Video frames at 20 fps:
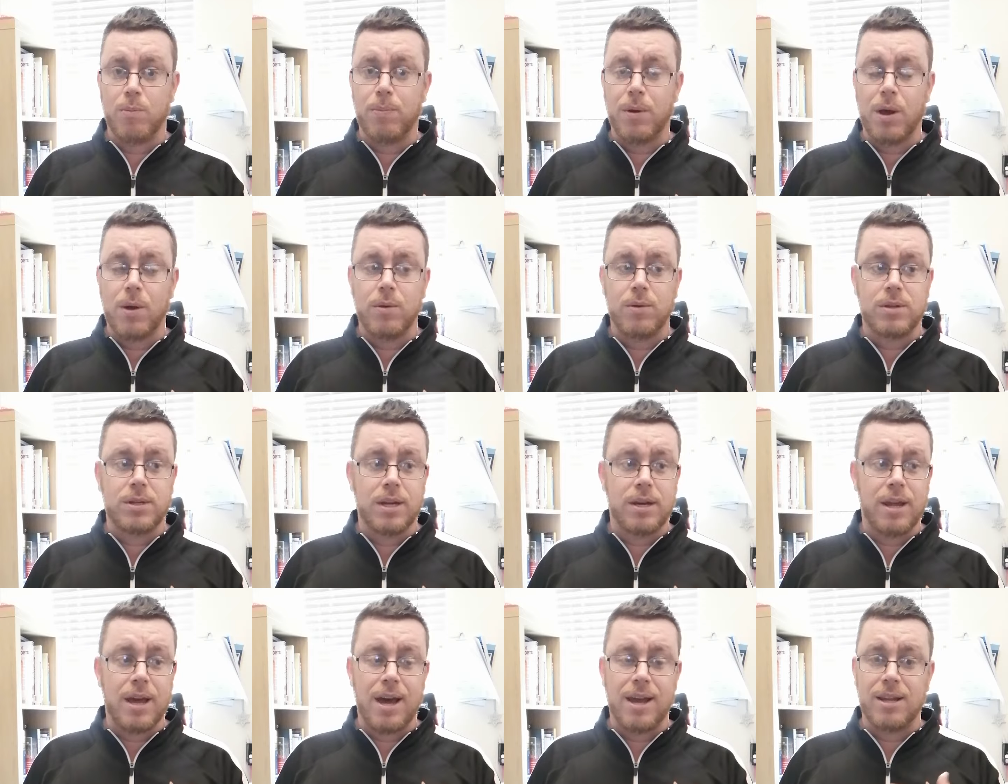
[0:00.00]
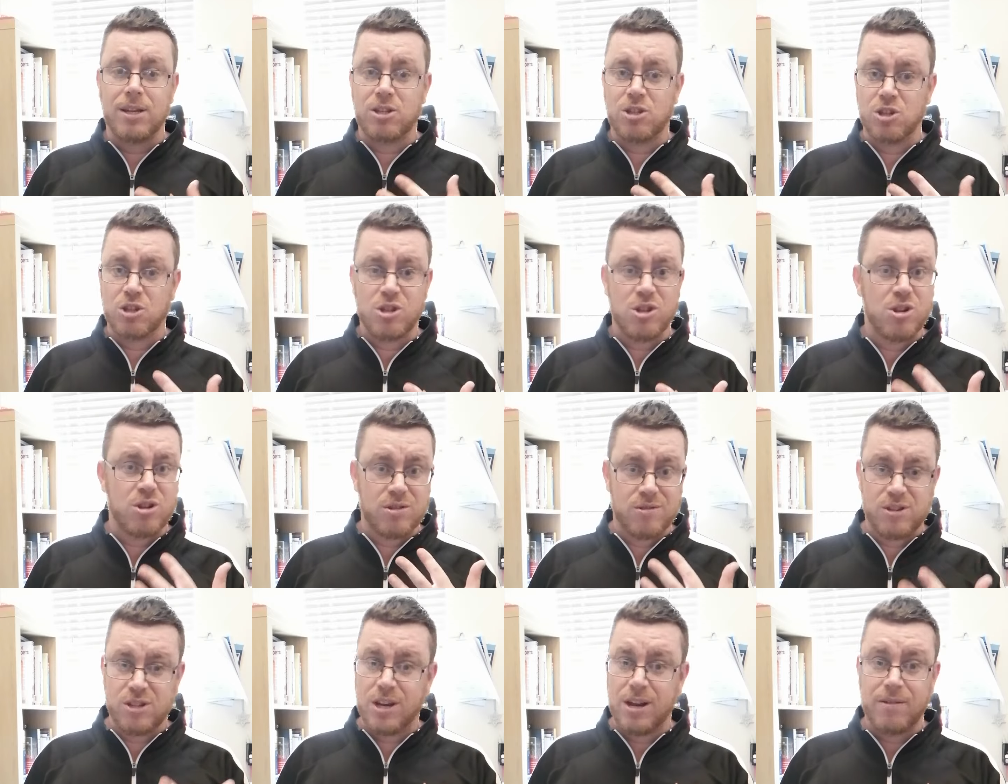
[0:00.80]
bloated, and it's just
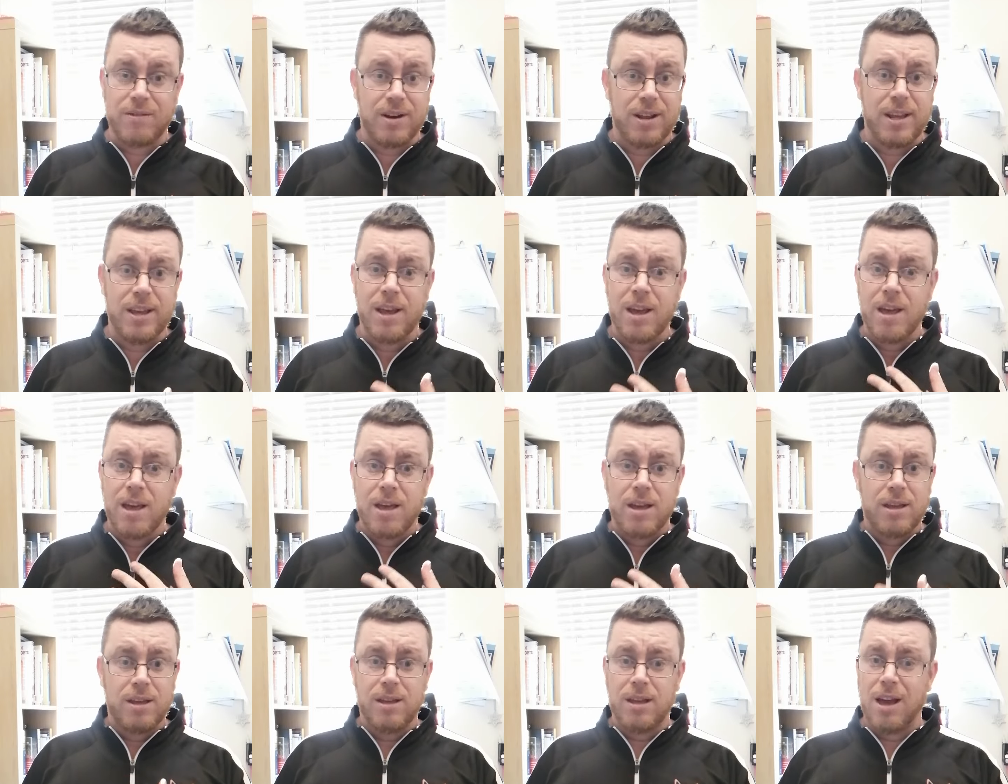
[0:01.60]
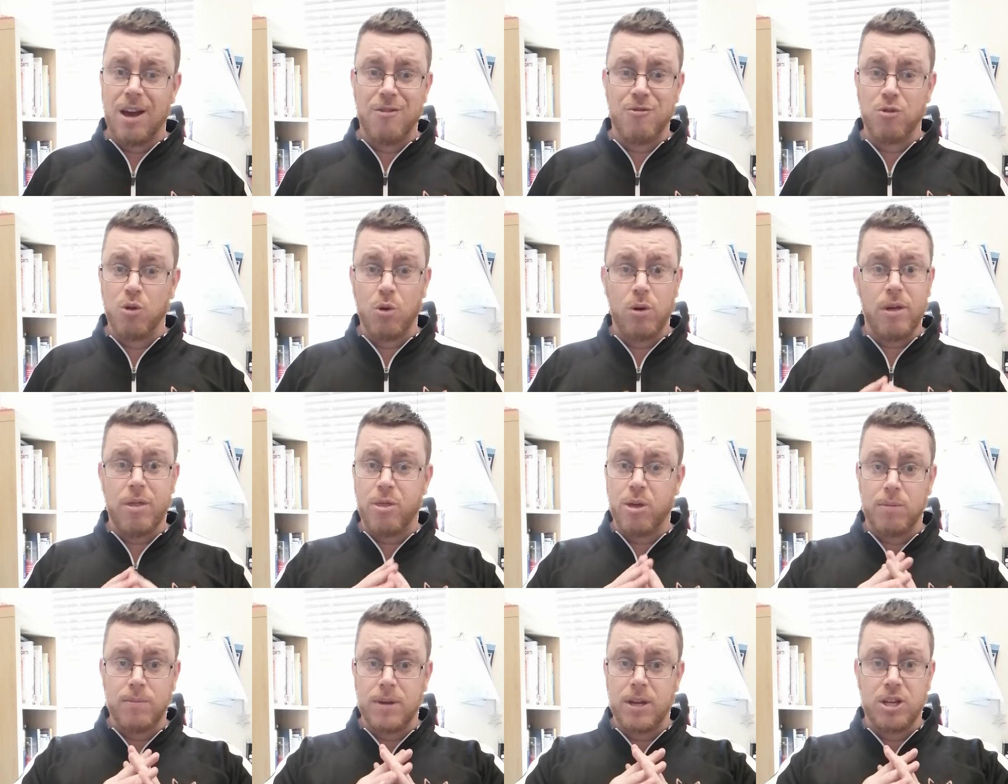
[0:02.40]
generally a rule of
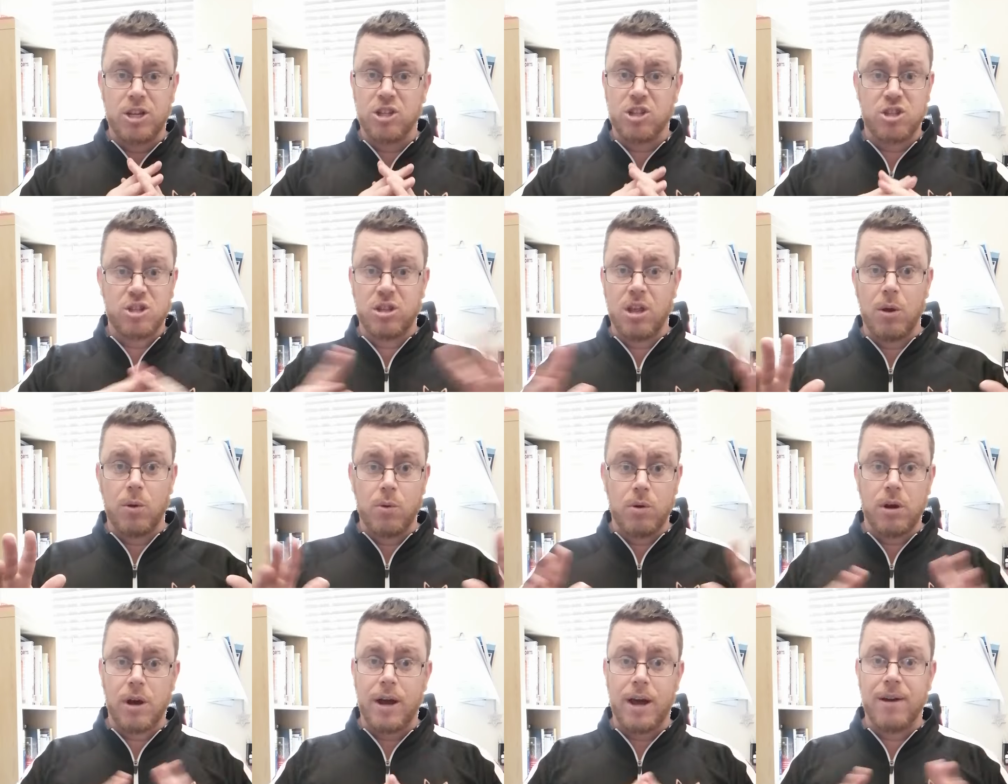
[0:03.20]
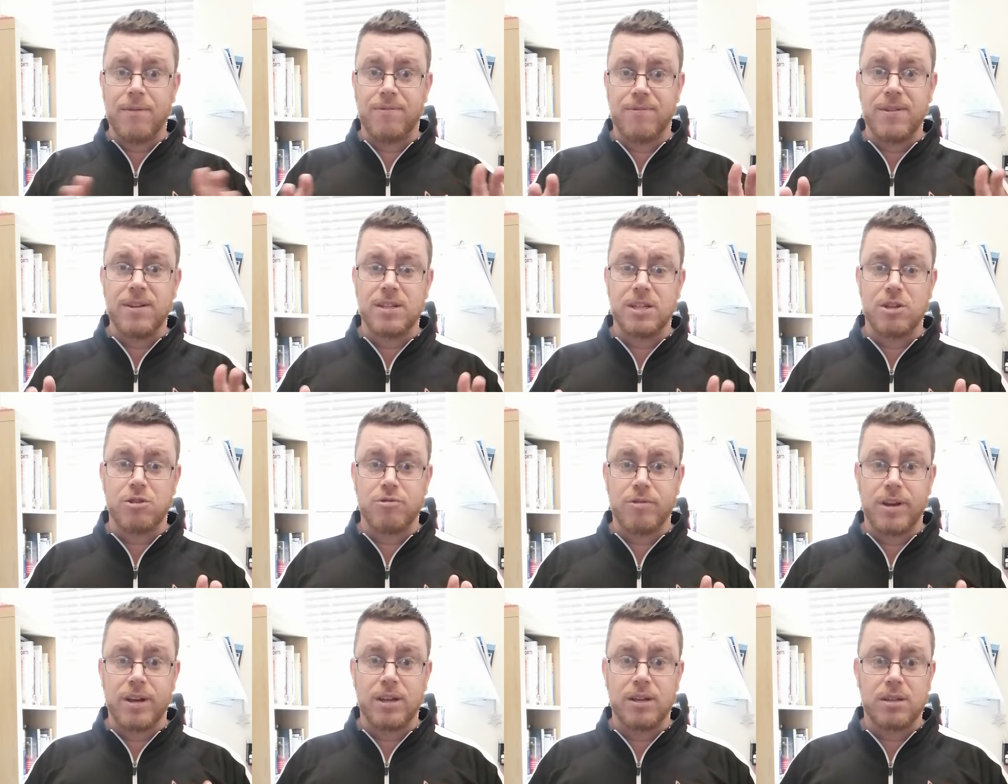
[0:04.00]
thumb. You just do not have fizzy
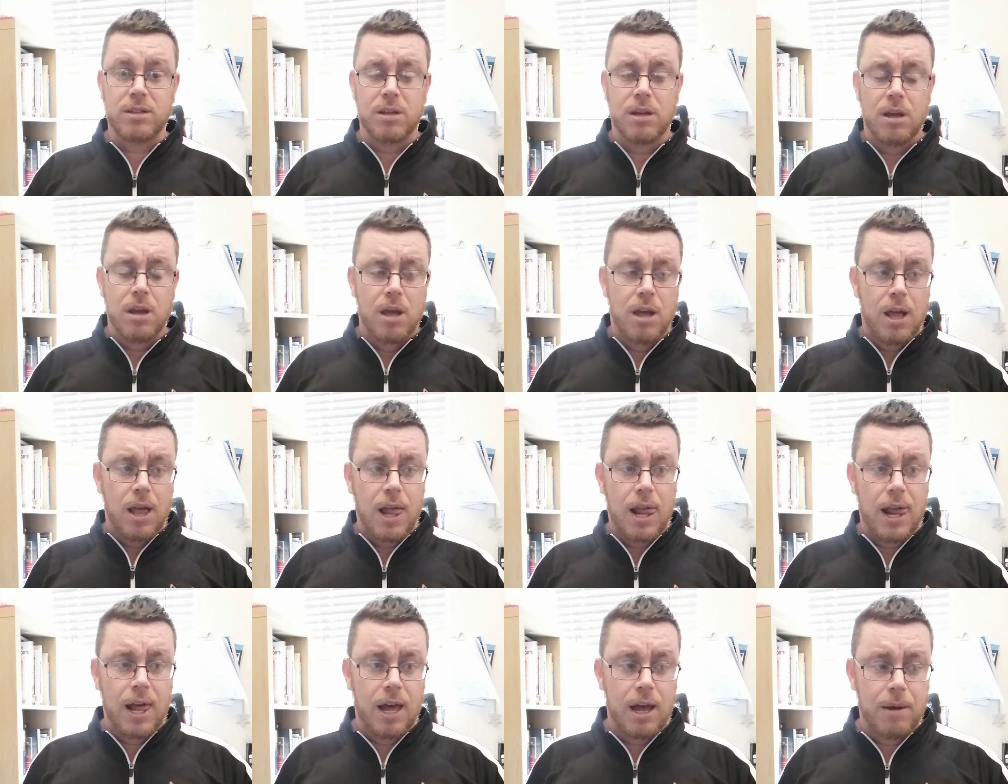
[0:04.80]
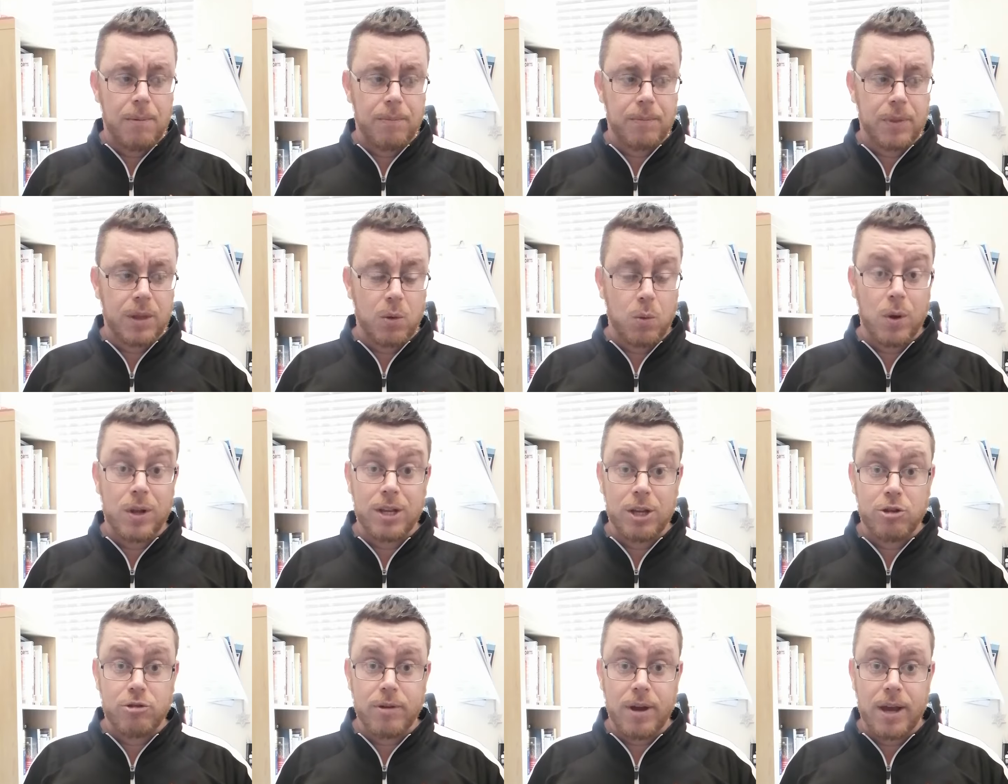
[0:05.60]
drinks when
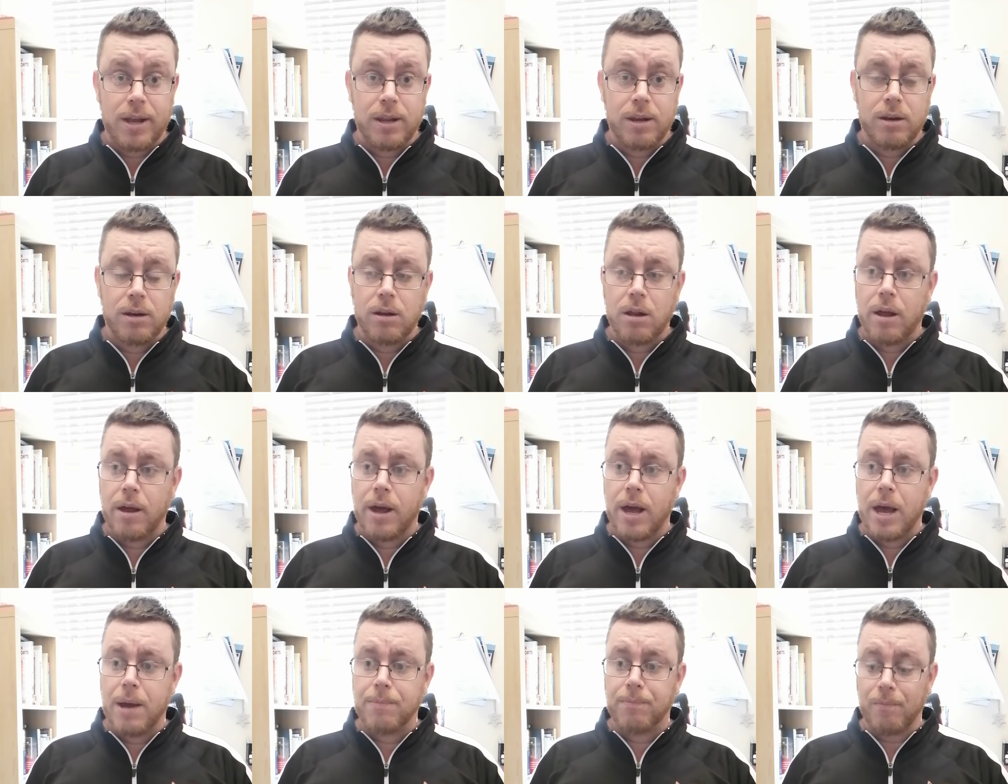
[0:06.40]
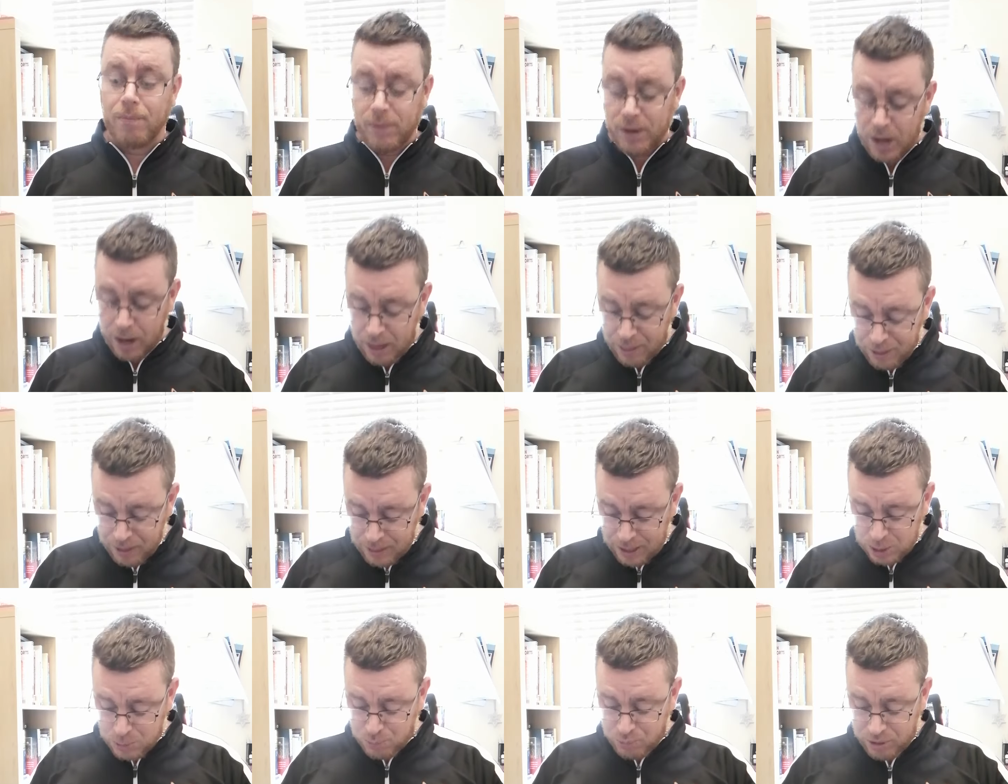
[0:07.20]
you're training. And I think
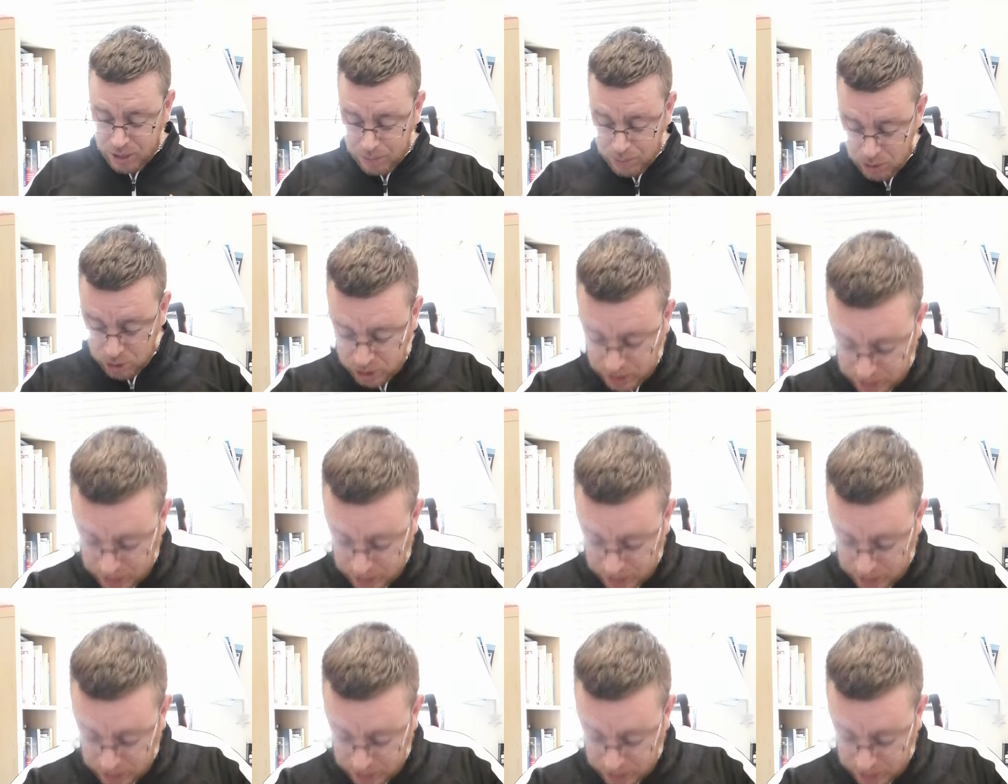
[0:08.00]
that's pretty much